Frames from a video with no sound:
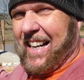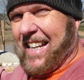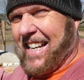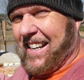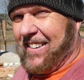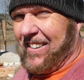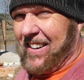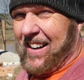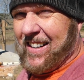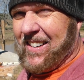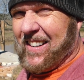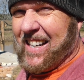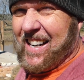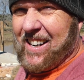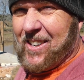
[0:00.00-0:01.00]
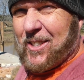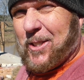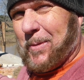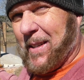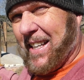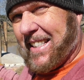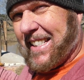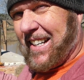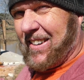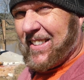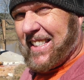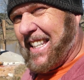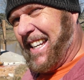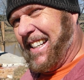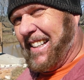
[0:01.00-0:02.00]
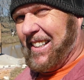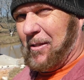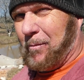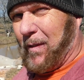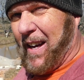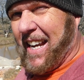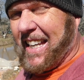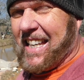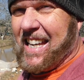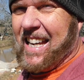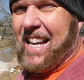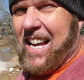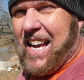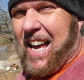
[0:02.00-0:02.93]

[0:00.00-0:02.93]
you know, 100 years when it starts getting a little flaky.